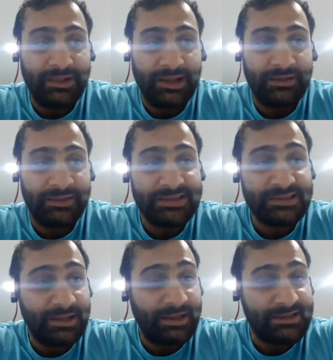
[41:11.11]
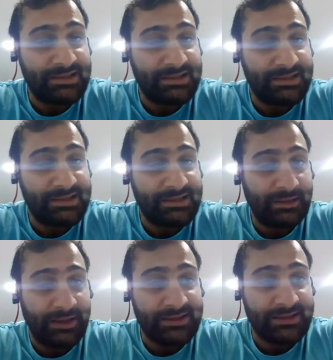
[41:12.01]
Like, this thing is not
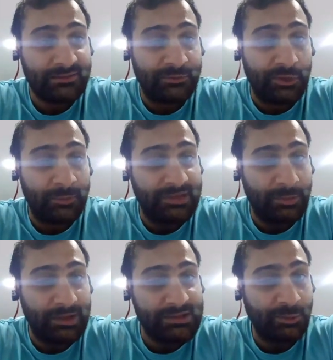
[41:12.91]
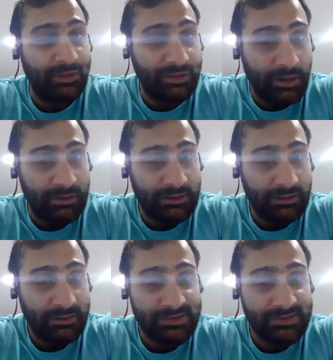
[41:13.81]
as formidable as we thought.